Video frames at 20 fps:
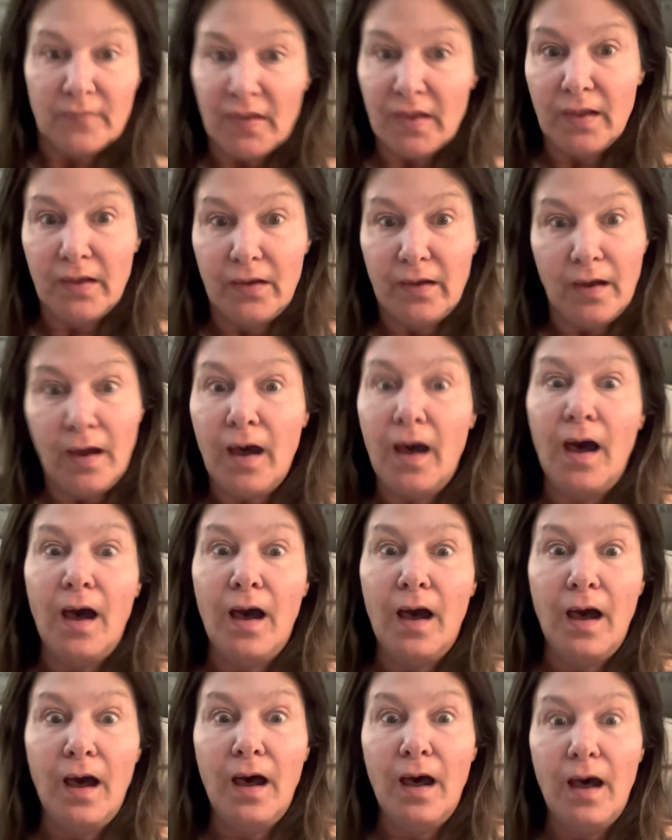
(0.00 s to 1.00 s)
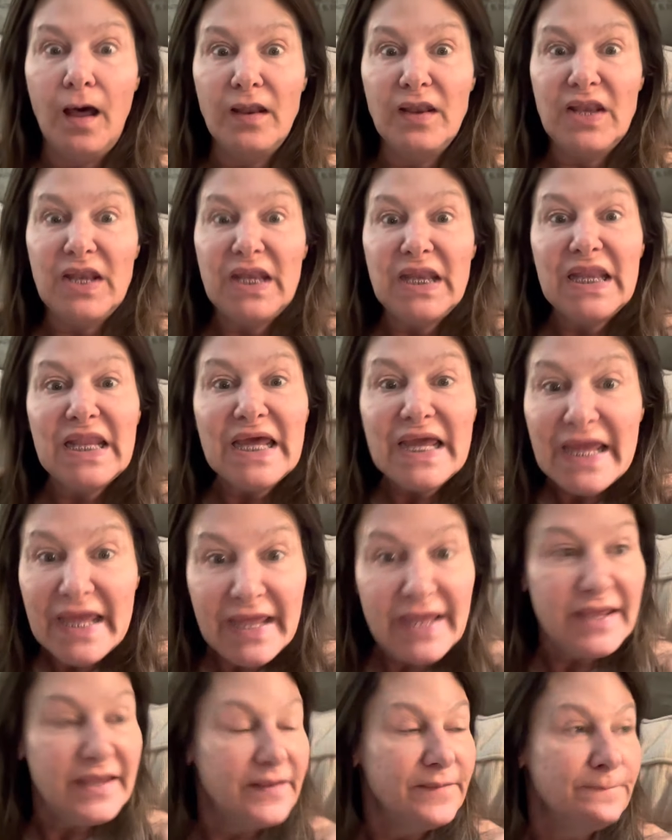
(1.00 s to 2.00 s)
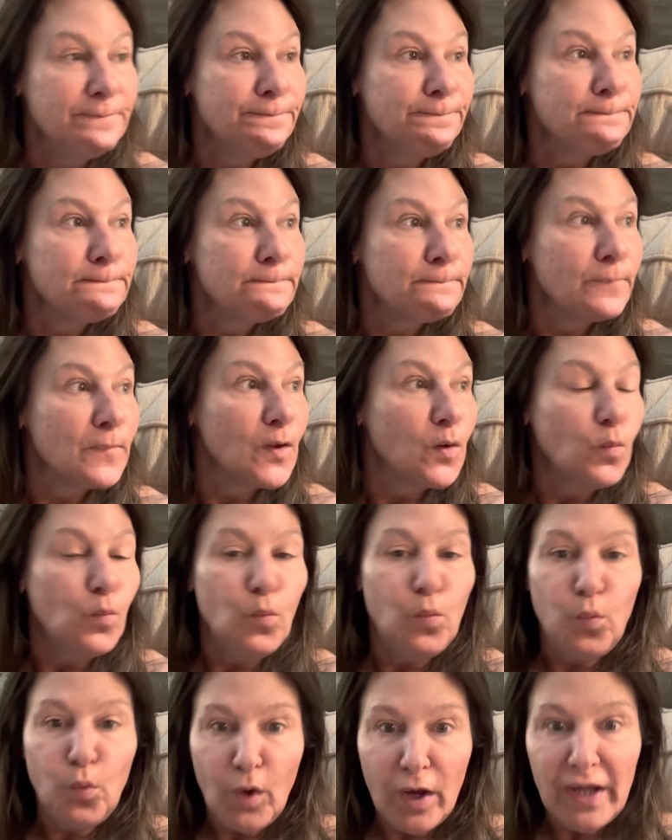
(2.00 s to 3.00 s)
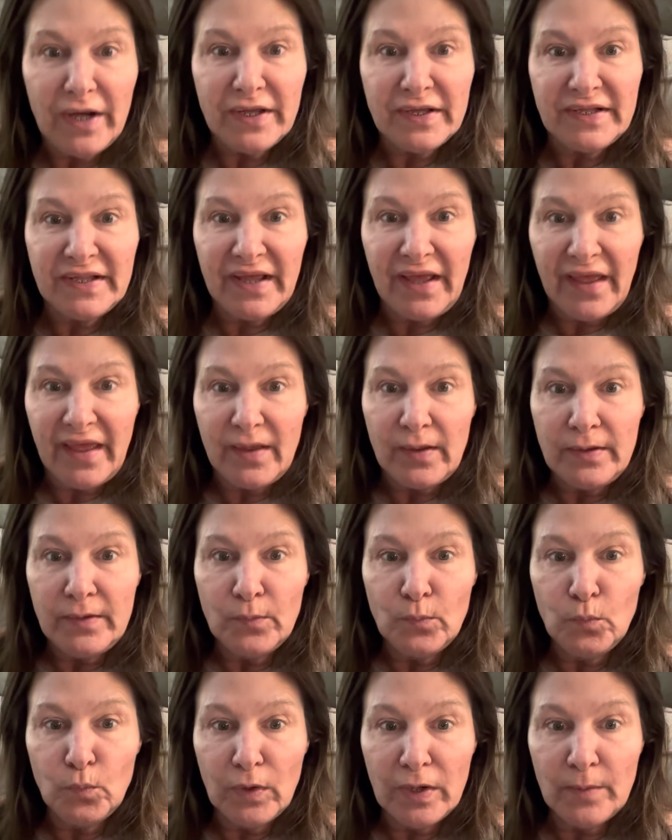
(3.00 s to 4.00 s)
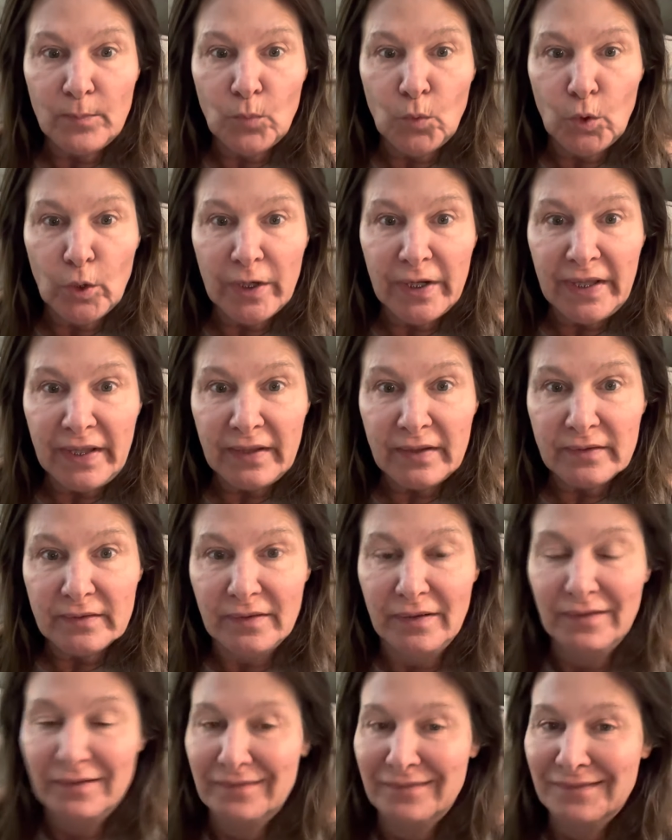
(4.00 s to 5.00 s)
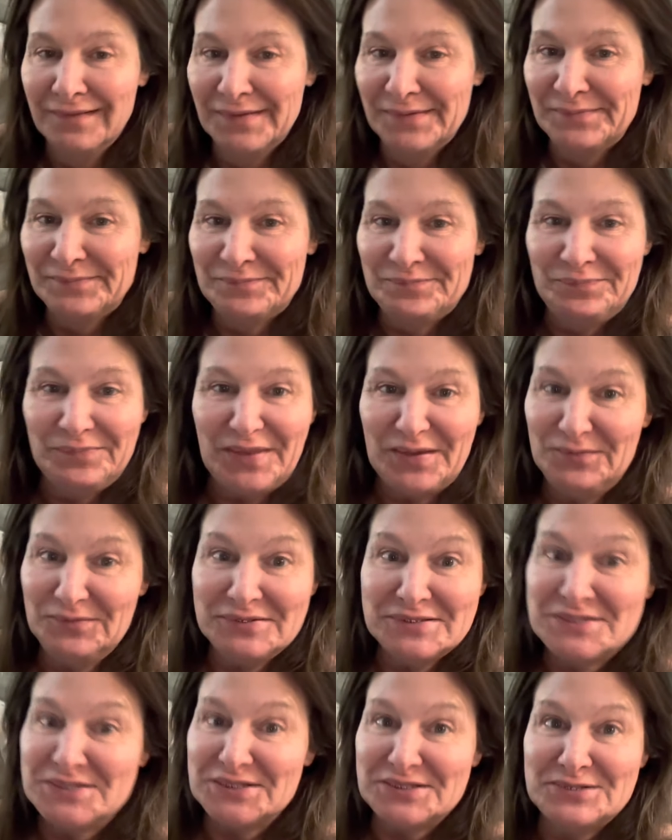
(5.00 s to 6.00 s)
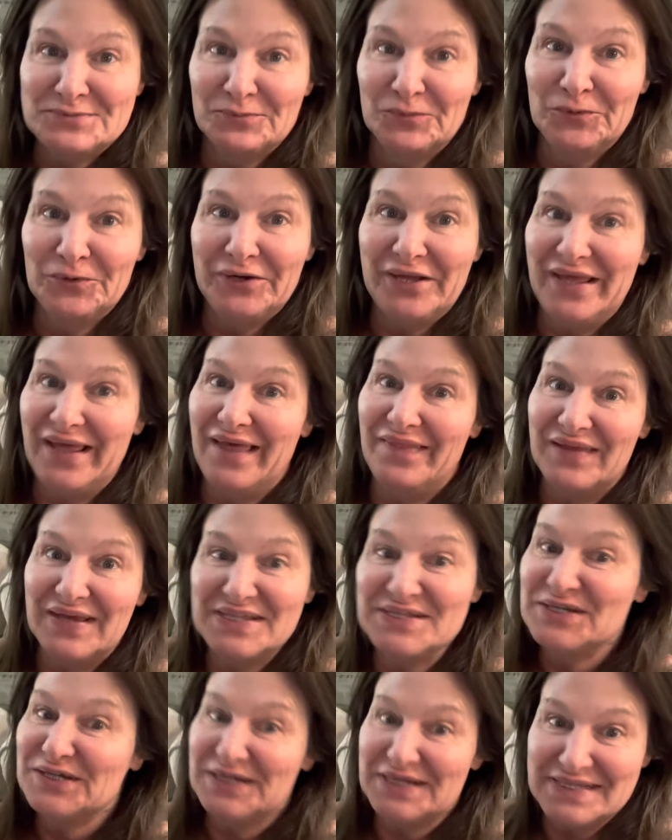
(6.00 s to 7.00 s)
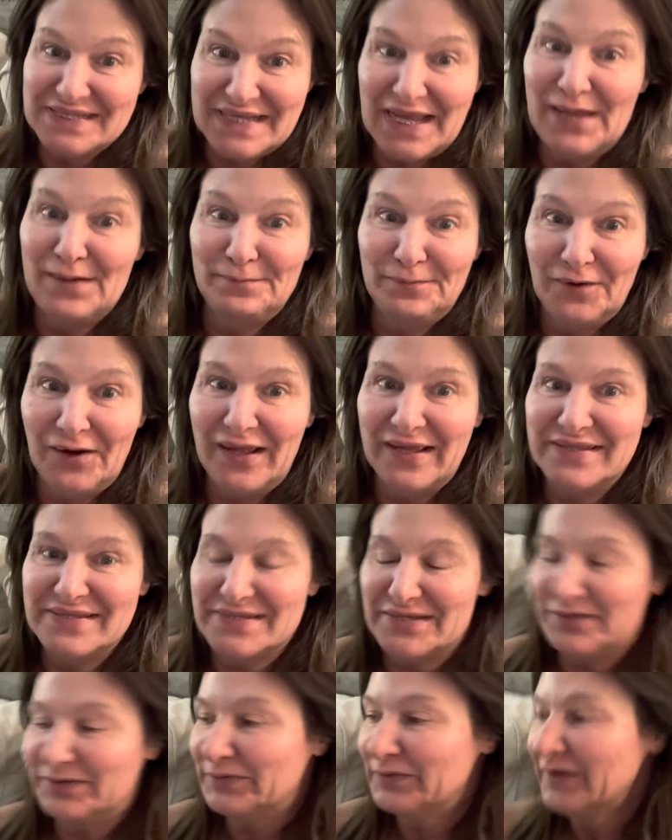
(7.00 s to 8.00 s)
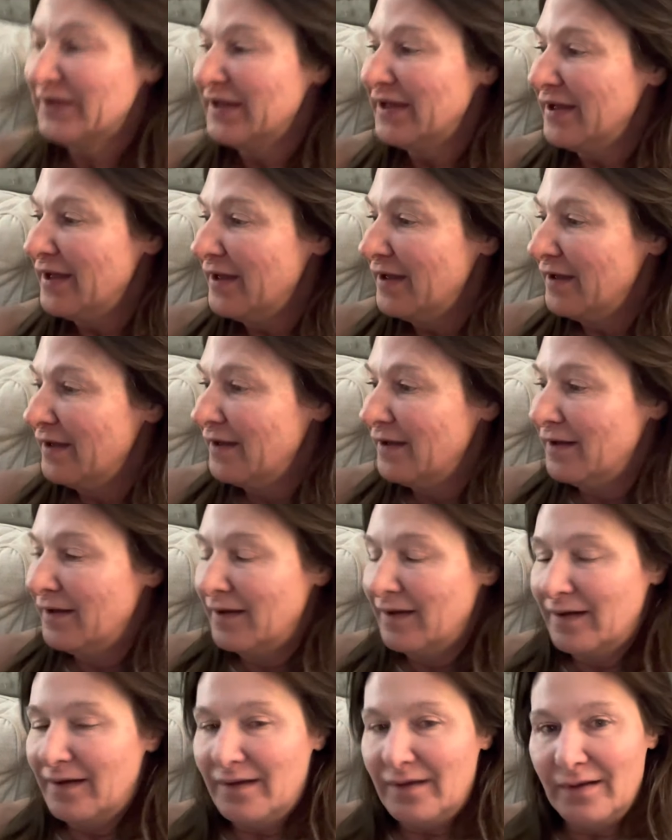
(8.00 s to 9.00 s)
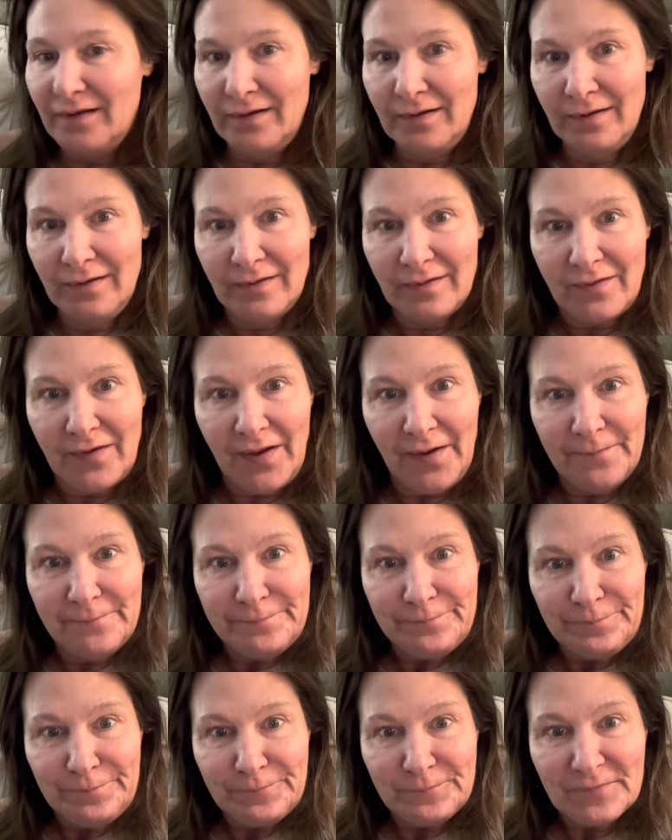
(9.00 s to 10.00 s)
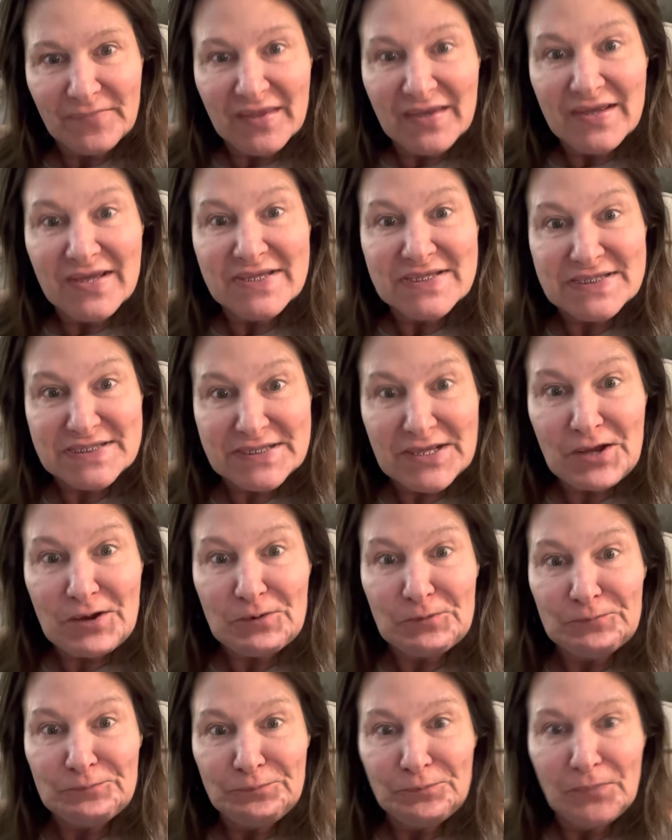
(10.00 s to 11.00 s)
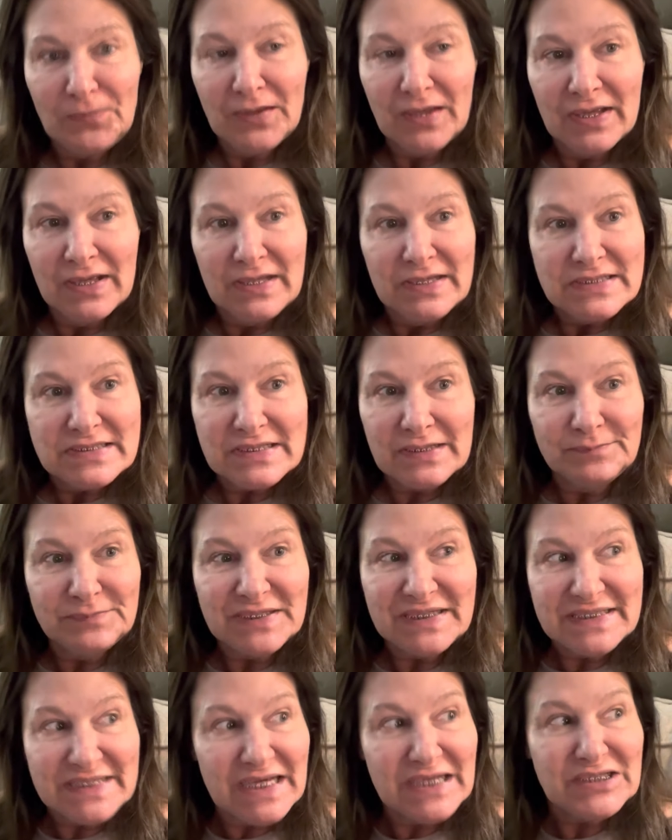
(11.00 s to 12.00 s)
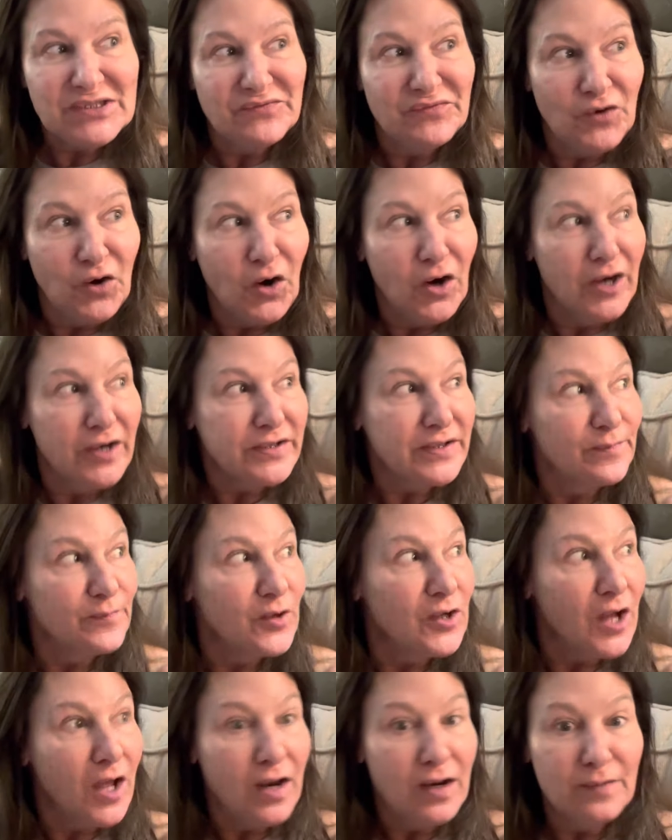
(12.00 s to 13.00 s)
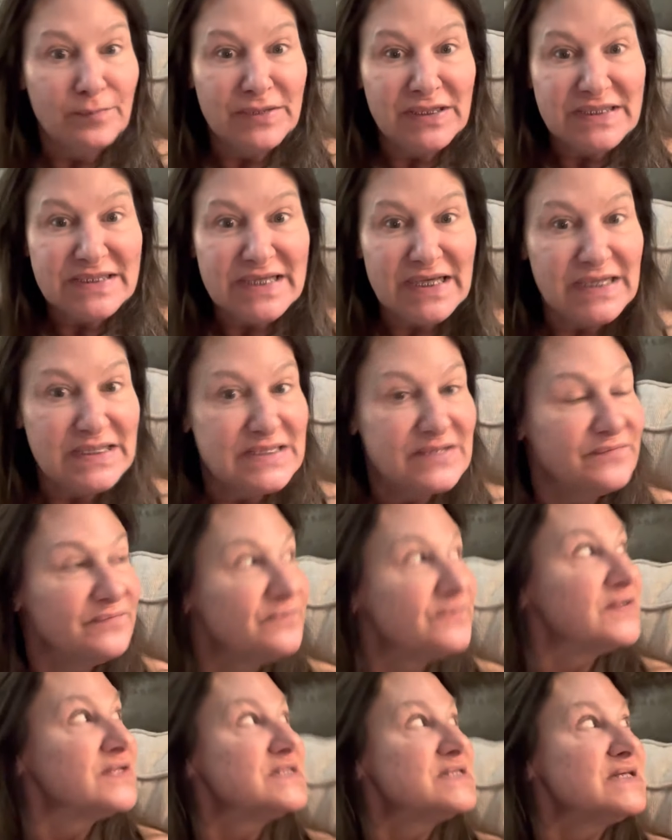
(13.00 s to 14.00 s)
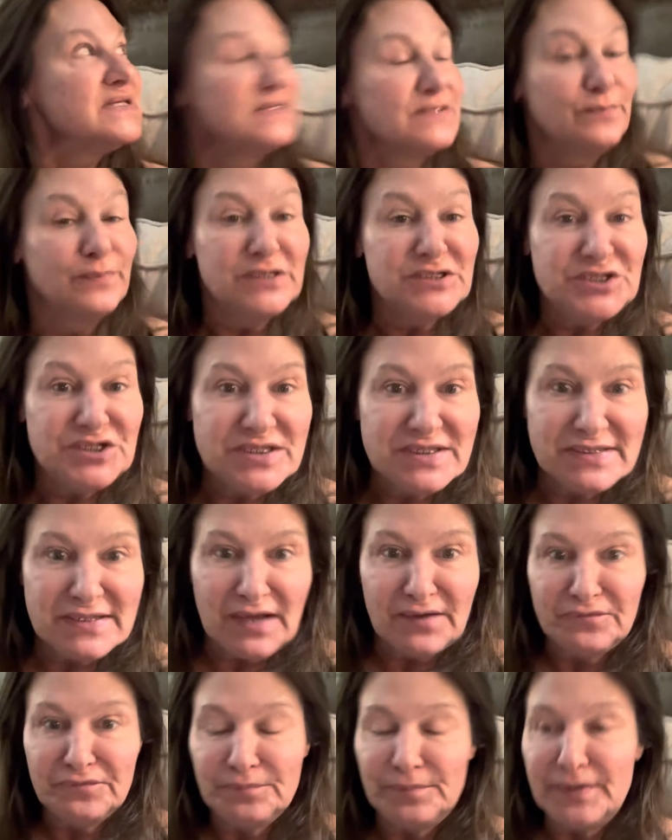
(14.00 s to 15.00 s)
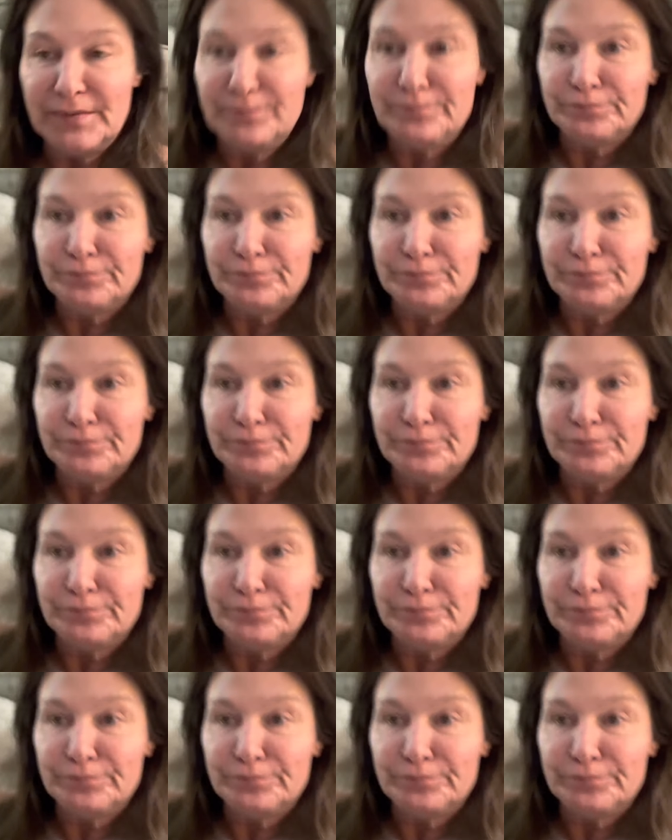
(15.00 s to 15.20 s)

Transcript: Golly, what a day, what a morning. It was just morning, and they took a damn break, too. Ugh. So, some Detective Hart, I'm going to call him Detective because he's a bunch of stuff, but